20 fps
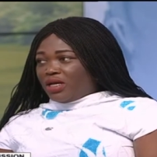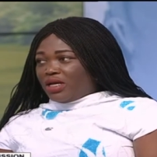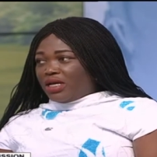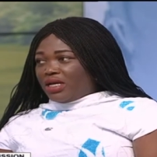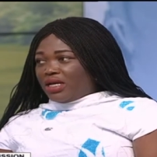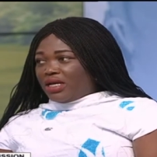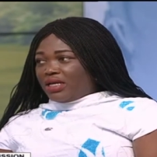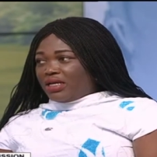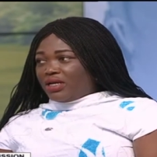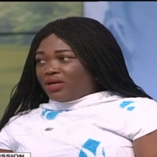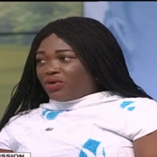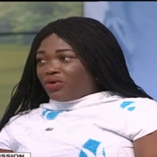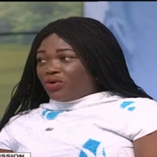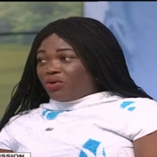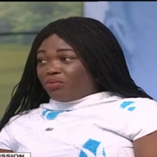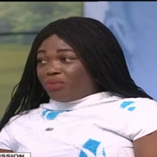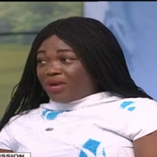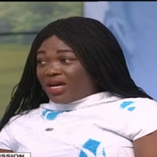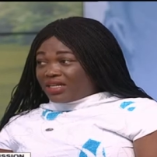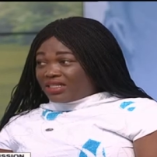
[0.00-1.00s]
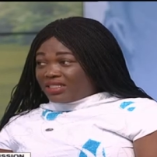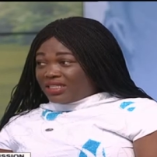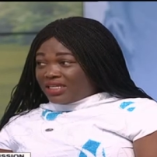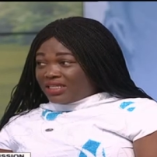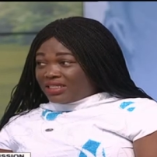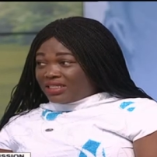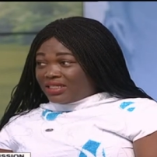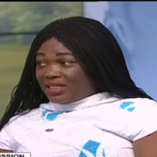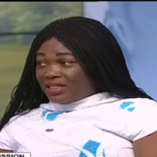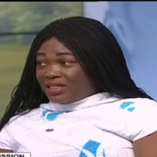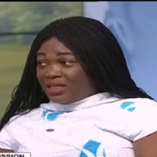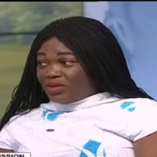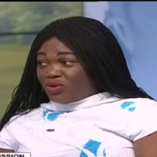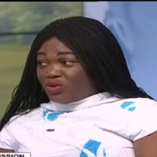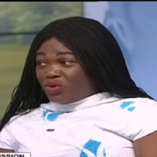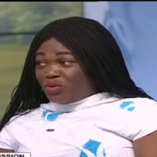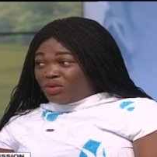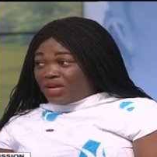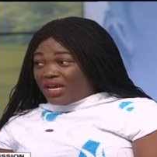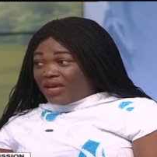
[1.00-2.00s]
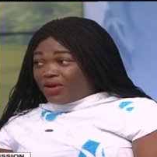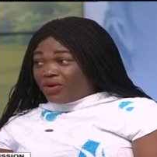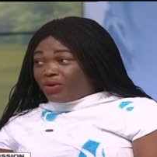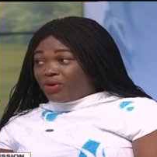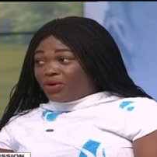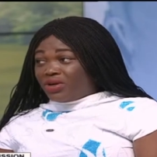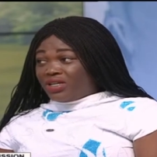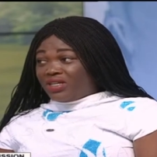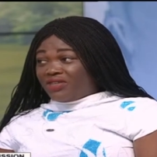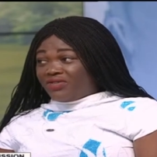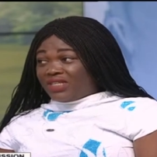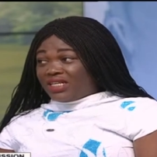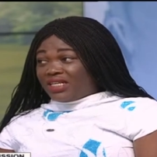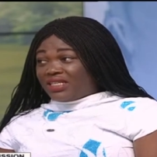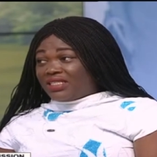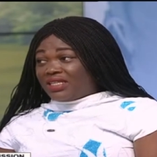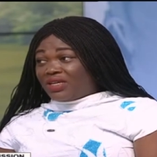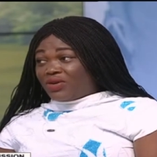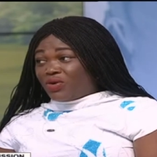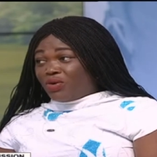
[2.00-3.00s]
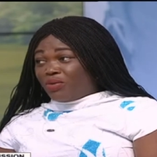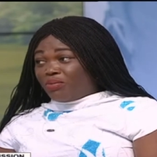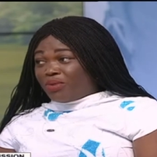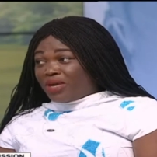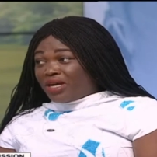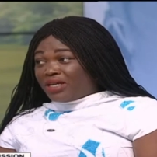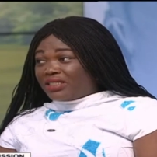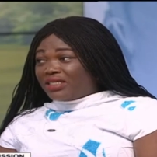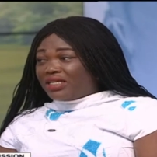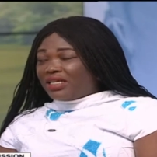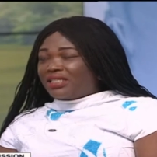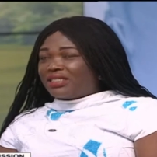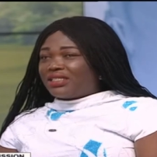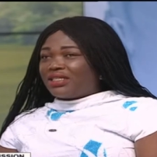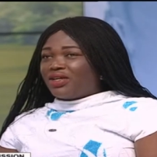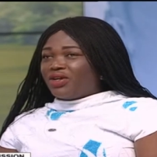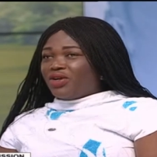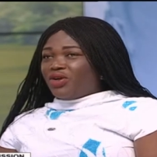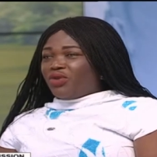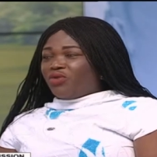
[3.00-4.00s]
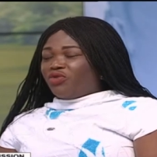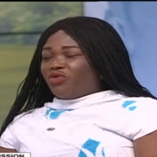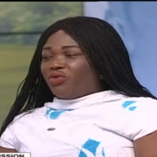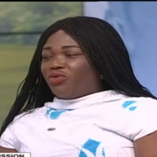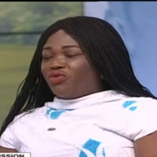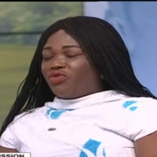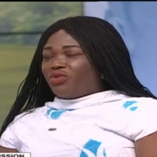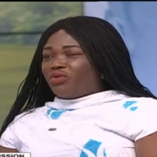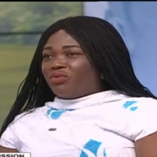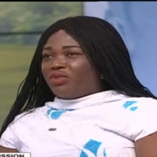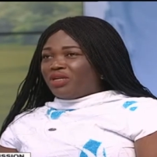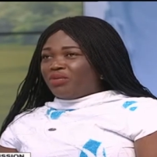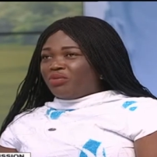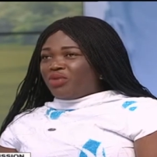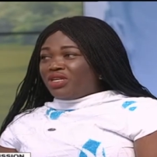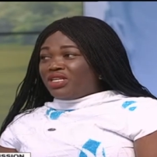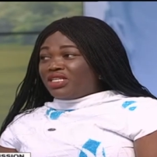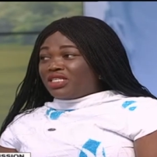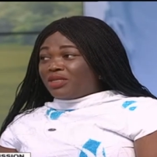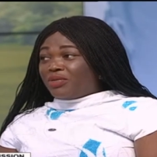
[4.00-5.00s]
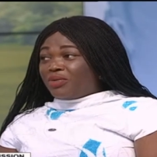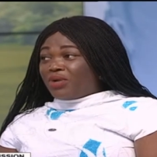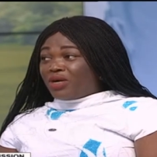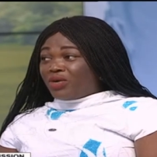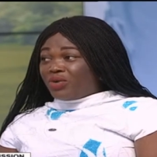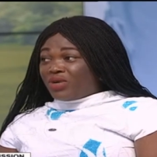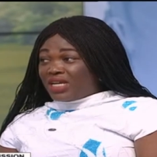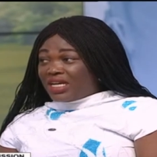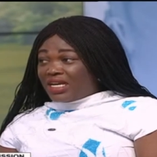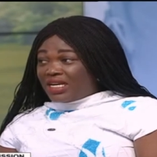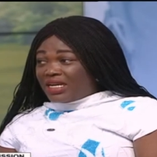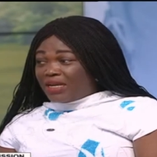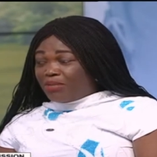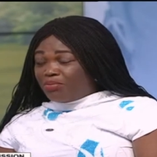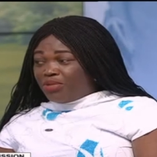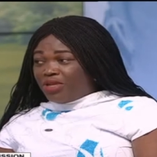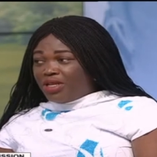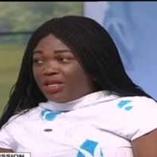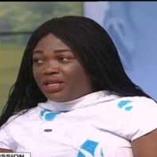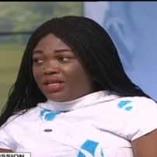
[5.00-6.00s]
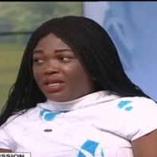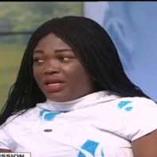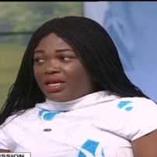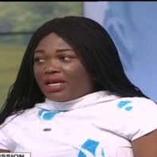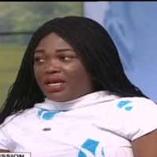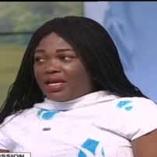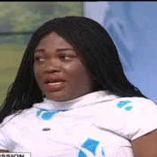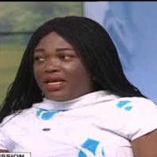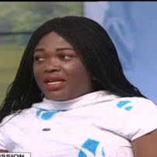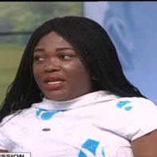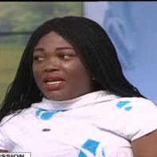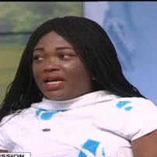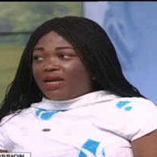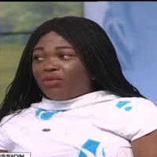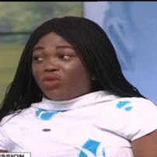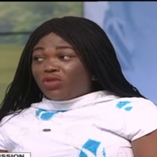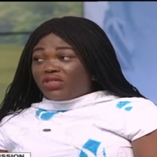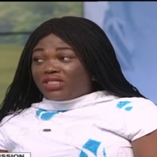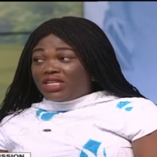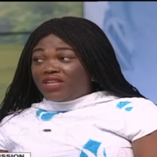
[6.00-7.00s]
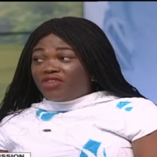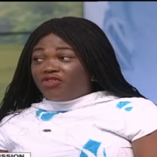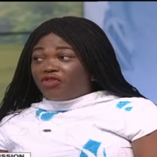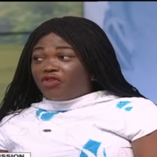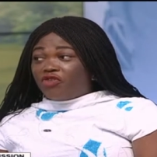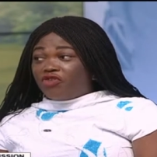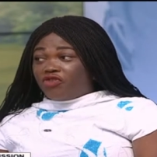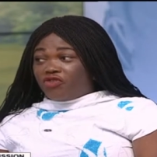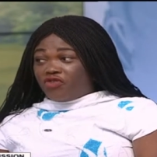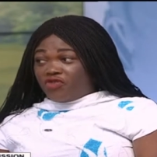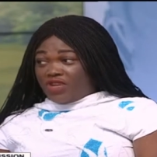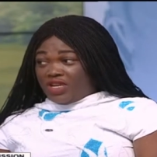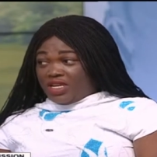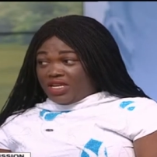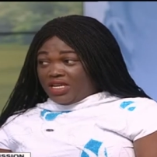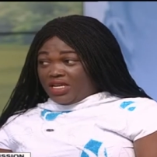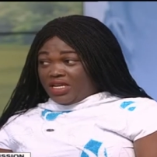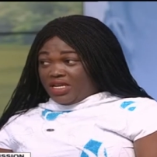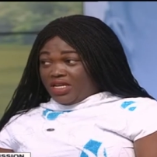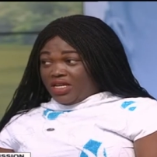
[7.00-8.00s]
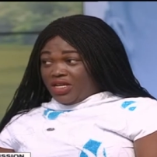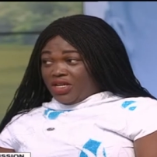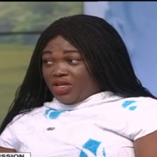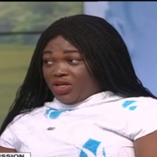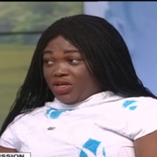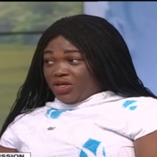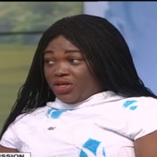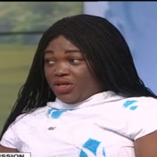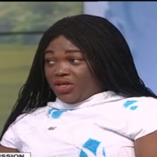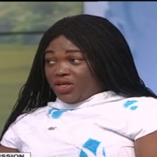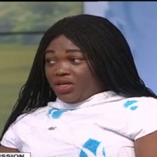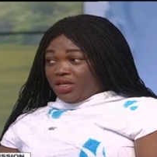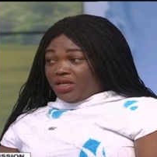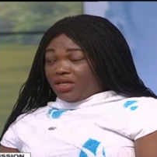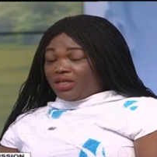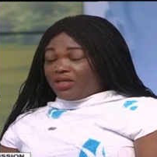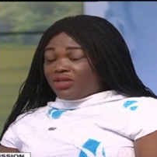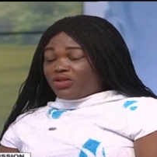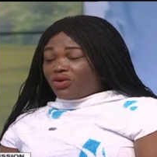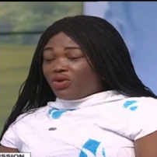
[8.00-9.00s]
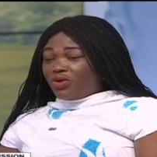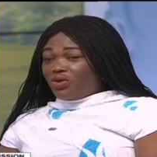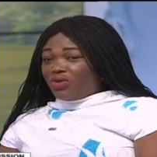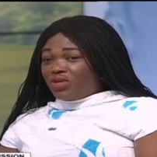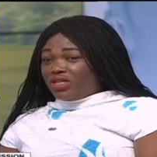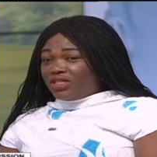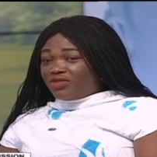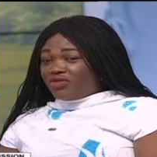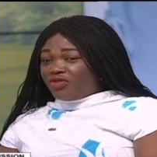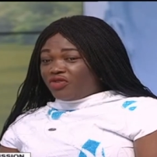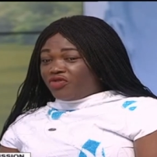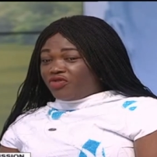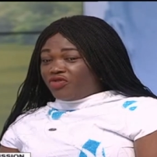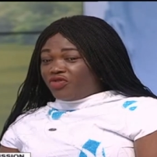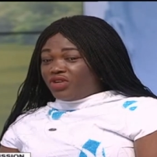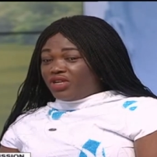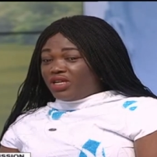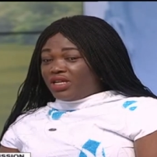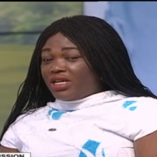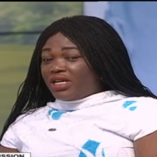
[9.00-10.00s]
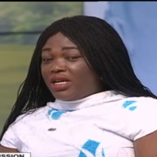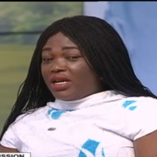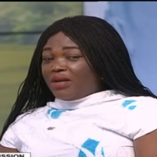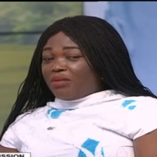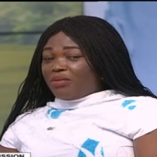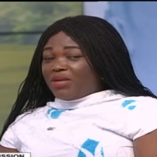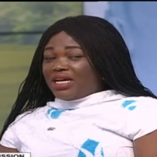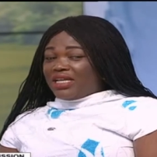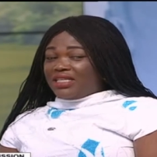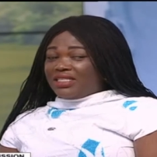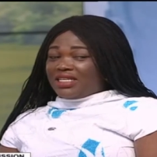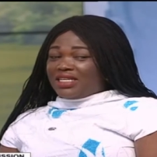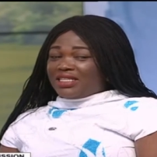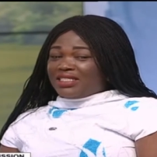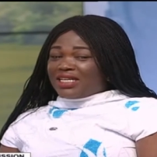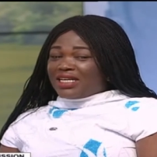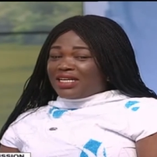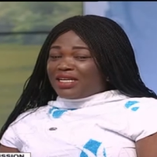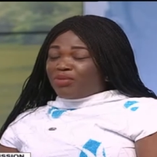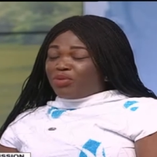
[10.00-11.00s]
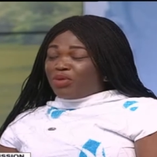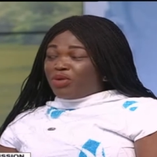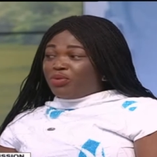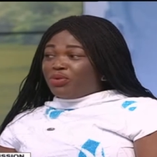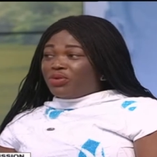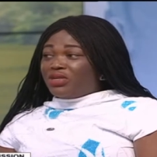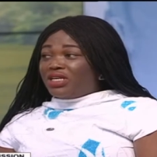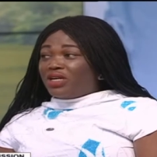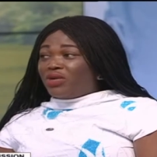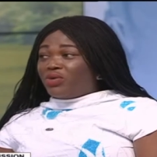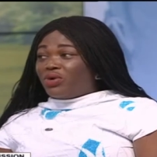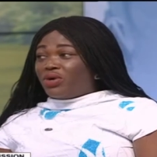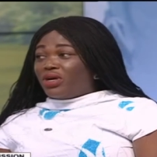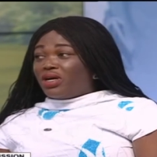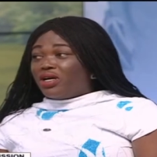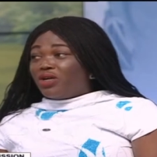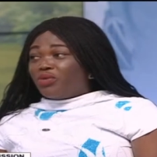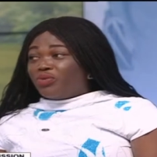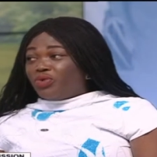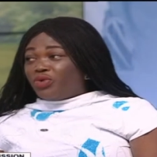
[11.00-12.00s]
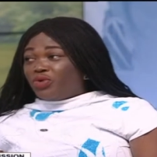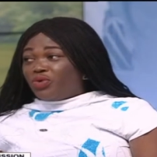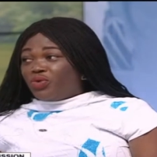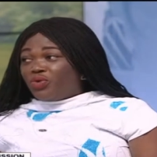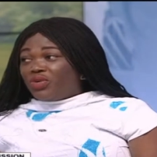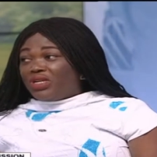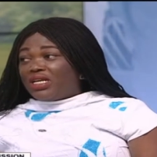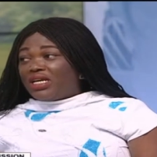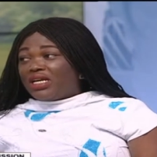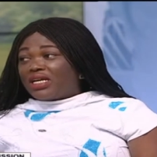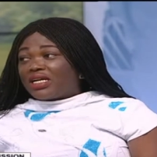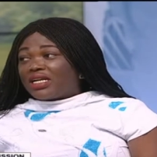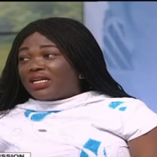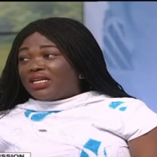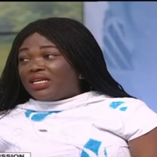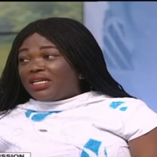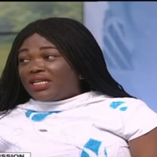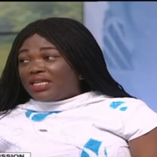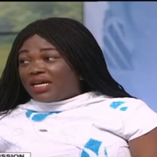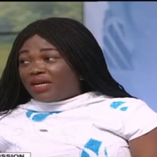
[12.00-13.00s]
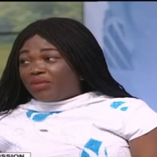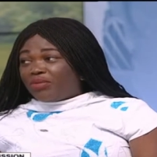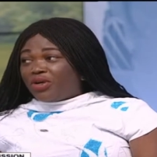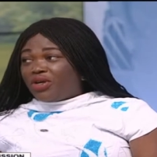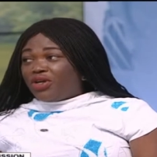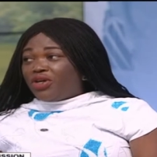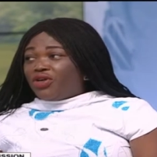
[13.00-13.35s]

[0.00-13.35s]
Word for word: uh, the compactors. The Zoomlion gives us the compactors. From the municipal, we get the bin, yeah. and they are mostly for free. Yeah. It, it's always for free. Okay. But it's just that the people that will help you with the cleanup,